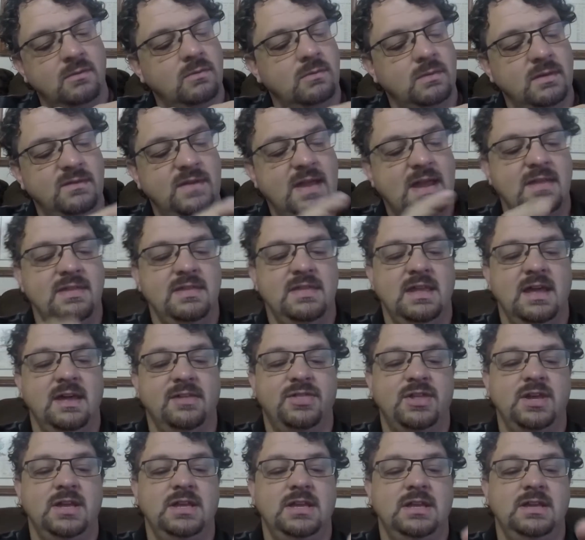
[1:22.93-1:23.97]
We've got
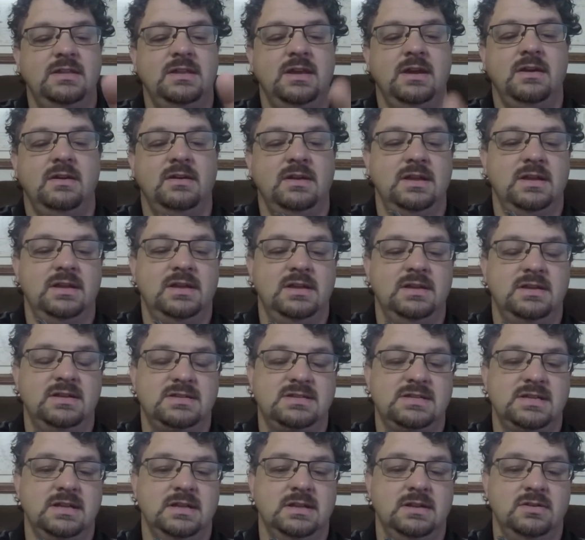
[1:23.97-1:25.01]
nothing in there in any of the
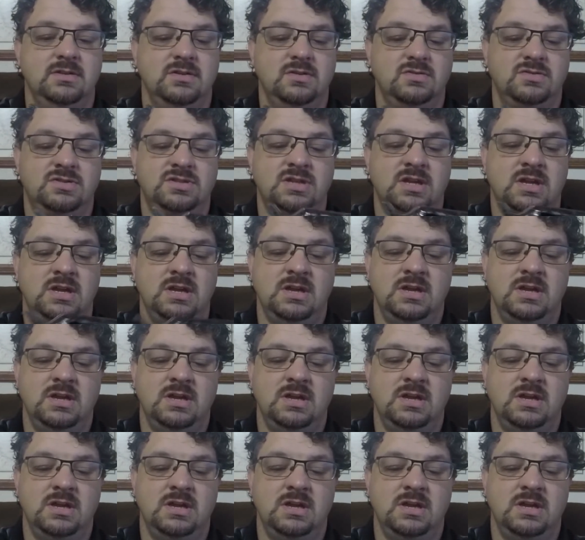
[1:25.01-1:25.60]
cylinders.